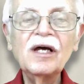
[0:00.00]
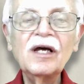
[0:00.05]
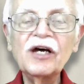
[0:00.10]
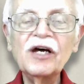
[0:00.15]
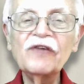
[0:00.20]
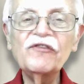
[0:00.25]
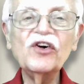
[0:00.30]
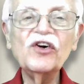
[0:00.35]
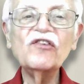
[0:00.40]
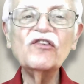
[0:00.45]

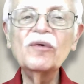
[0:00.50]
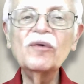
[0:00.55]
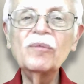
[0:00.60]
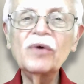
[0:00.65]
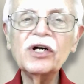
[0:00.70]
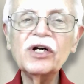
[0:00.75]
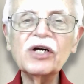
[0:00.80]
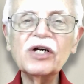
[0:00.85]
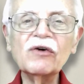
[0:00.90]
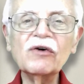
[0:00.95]
If you're
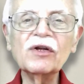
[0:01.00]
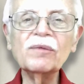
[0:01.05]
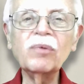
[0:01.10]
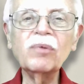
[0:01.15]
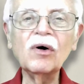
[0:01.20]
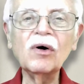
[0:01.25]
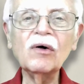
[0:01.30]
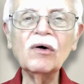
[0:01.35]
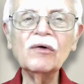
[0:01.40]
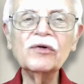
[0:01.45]
familiar with
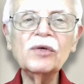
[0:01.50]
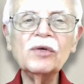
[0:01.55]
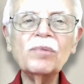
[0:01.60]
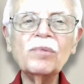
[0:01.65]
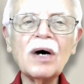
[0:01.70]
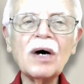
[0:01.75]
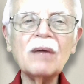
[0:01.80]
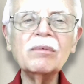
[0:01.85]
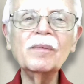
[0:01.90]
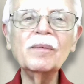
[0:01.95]
Paul, you
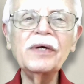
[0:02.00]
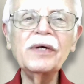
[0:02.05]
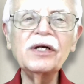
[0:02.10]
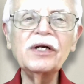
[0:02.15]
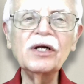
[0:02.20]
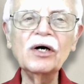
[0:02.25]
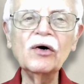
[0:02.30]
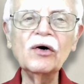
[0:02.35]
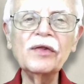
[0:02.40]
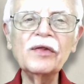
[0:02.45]
probably
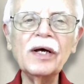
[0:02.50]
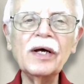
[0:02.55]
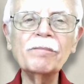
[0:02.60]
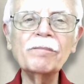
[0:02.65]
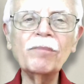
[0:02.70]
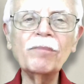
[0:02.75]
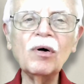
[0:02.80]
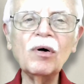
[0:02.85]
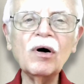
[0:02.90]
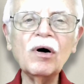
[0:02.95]
know
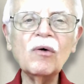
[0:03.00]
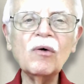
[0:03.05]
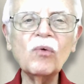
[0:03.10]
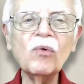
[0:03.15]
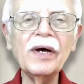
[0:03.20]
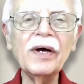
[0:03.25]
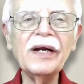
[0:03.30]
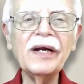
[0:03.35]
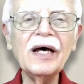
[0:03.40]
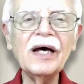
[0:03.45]
that Paul
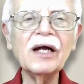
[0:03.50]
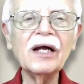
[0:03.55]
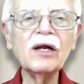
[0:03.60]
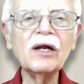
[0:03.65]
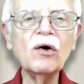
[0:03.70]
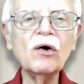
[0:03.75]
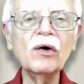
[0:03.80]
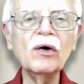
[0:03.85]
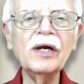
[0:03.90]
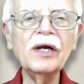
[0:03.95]
went out
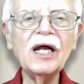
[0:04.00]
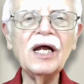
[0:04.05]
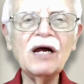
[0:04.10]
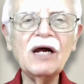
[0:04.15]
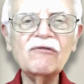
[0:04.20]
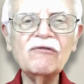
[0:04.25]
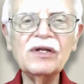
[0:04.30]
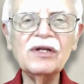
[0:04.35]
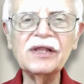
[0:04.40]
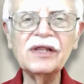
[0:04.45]
on
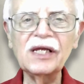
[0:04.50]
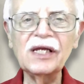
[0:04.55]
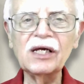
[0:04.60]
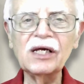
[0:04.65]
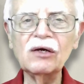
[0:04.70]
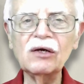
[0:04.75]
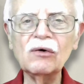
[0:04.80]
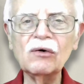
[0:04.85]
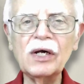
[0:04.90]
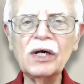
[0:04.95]

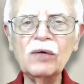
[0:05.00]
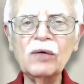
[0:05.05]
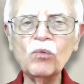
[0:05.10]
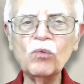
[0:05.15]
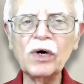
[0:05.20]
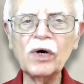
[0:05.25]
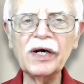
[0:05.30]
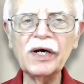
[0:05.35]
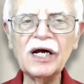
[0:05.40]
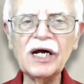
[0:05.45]
everything and
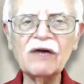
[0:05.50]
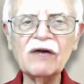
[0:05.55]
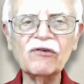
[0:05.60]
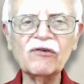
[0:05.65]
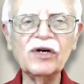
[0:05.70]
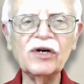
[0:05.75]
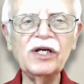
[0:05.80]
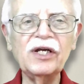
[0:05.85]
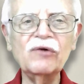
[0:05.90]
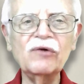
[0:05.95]

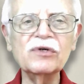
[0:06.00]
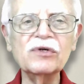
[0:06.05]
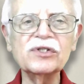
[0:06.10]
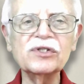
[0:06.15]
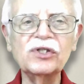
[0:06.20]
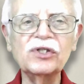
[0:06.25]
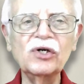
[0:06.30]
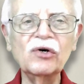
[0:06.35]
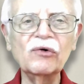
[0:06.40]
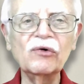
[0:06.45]
whatever he was
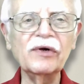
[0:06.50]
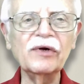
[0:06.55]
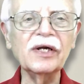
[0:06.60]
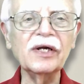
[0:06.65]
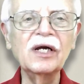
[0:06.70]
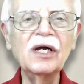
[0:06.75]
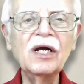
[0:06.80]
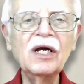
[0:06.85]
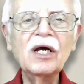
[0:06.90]
doing,